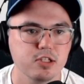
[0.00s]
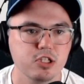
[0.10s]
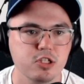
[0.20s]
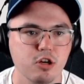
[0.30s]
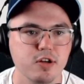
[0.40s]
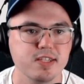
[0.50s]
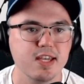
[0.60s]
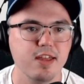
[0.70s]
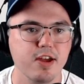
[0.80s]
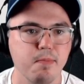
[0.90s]
Turned
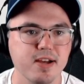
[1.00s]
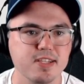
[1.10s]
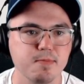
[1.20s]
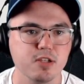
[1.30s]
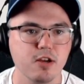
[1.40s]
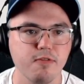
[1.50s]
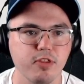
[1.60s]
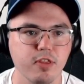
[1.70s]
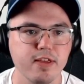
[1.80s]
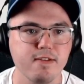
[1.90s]
aside there by Samsonov.
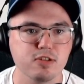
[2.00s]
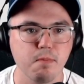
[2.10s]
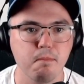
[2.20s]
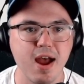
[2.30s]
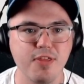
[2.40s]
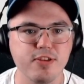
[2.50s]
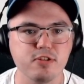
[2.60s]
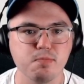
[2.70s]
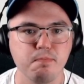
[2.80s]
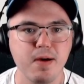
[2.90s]
The Leafs. Matthews
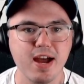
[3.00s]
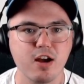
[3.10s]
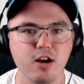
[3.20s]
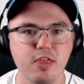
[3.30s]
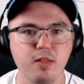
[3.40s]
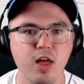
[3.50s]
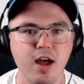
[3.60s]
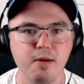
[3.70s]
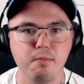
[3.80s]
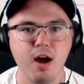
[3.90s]
back onto the
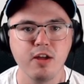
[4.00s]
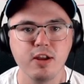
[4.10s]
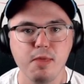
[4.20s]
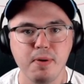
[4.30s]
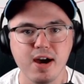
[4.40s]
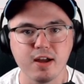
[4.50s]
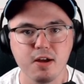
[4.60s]
line, onto the puck.